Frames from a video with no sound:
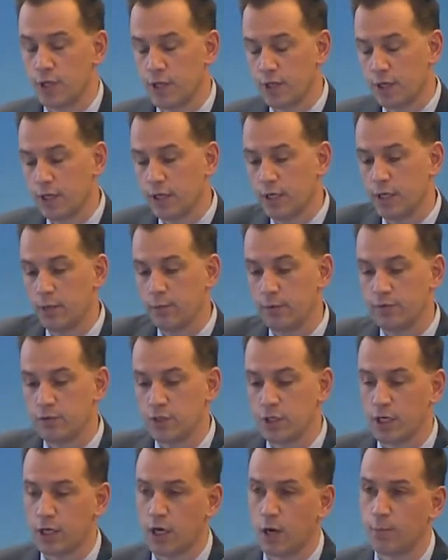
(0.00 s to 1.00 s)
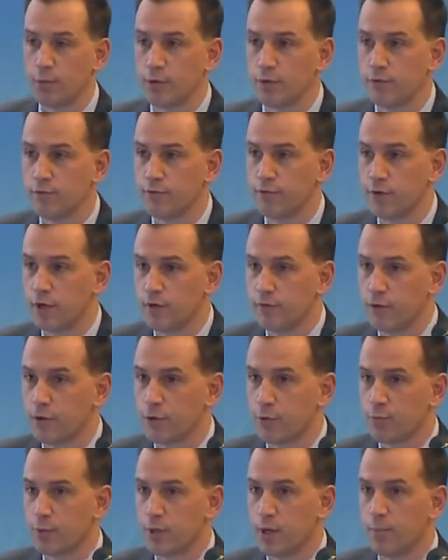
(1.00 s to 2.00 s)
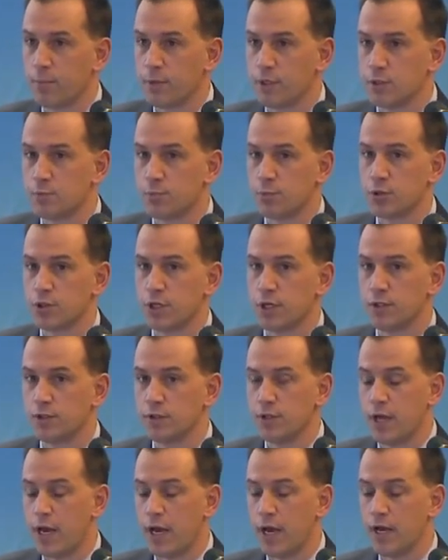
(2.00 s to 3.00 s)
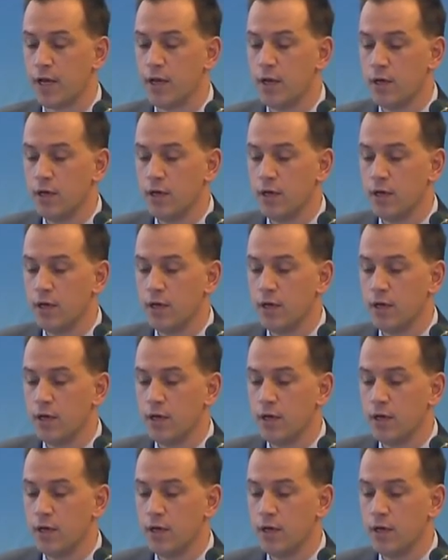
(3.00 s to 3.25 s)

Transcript: I think we've seen a couple of other companies present today